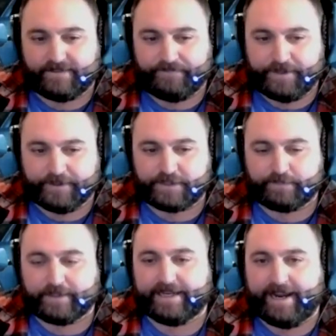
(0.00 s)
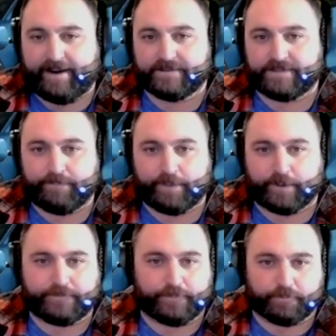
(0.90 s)
you're splitting hairs. They
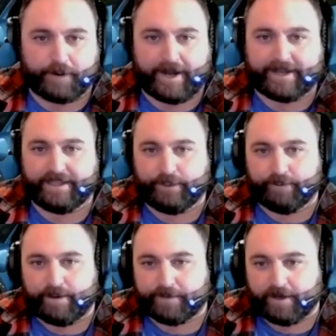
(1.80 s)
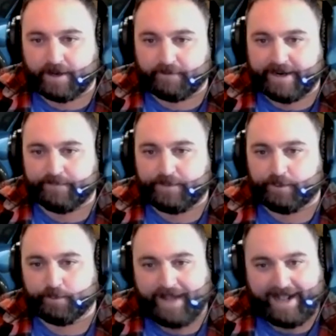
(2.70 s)
both will rocket you up an on ramp.
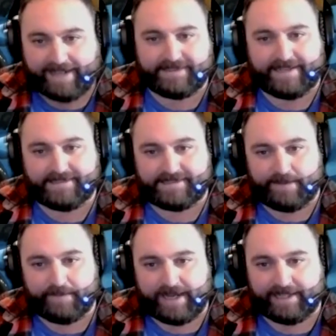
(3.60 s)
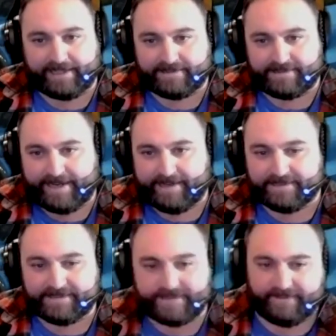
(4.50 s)
You will pass that semi like it's standing
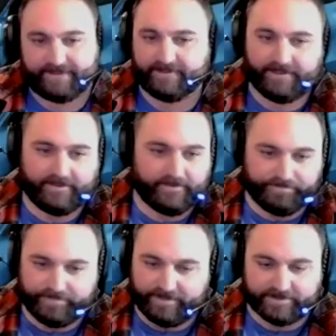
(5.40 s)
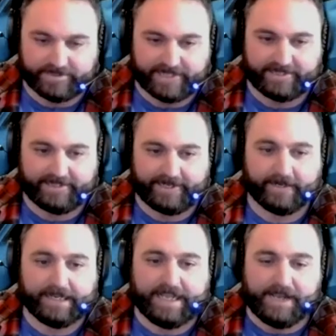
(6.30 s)
still. There's nothing there.
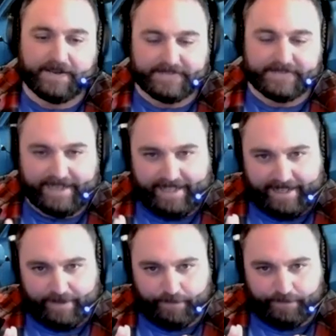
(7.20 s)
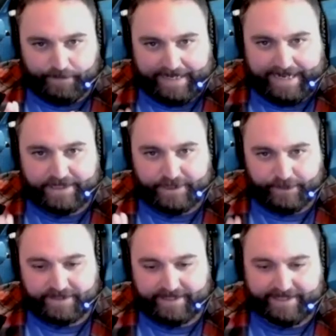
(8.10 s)
But I
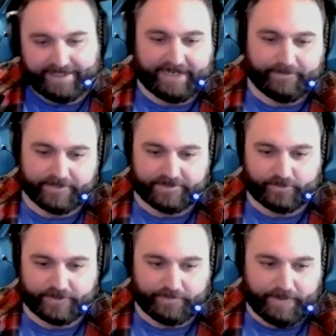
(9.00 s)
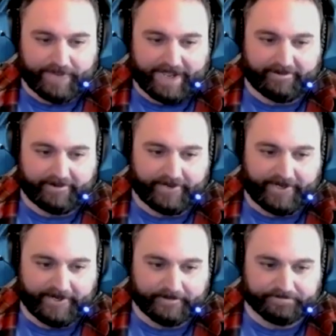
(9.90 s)
do think, and I'm going to switch my background here,